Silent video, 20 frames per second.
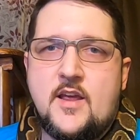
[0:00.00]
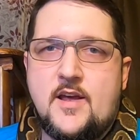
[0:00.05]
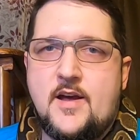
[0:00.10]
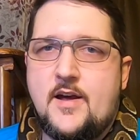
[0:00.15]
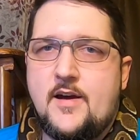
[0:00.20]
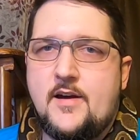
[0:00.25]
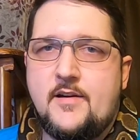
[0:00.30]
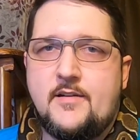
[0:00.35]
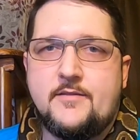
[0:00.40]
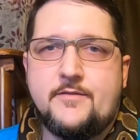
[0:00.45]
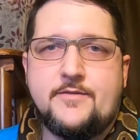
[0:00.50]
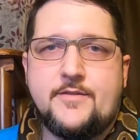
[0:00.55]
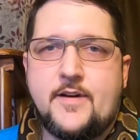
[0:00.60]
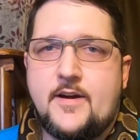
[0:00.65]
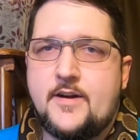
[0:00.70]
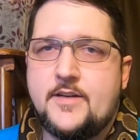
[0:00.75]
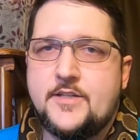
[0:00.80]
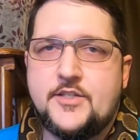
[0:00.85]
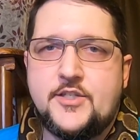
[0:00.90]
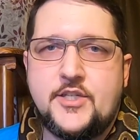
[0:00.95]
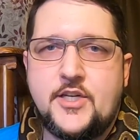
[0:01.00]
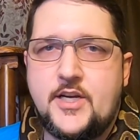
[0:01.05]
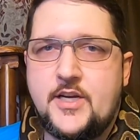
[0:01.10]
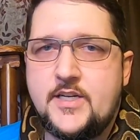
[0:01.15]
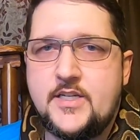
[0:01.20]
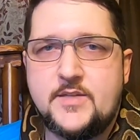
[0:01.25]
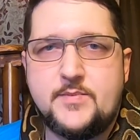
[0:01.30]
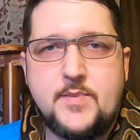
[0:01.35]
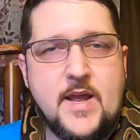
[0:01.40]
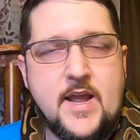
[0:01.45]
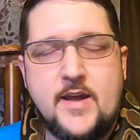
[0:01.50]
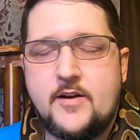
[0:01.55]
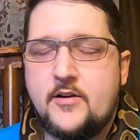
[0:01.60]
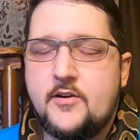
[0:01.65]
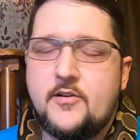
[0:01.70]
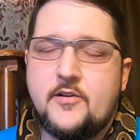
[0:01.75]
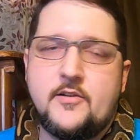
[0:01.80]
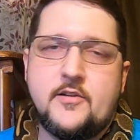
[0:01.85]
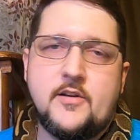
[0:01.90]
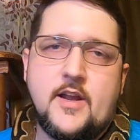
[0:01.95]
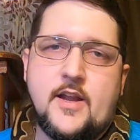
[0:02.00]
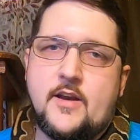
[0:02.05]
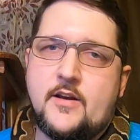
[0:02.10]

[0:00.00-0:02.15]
of genes, pattern,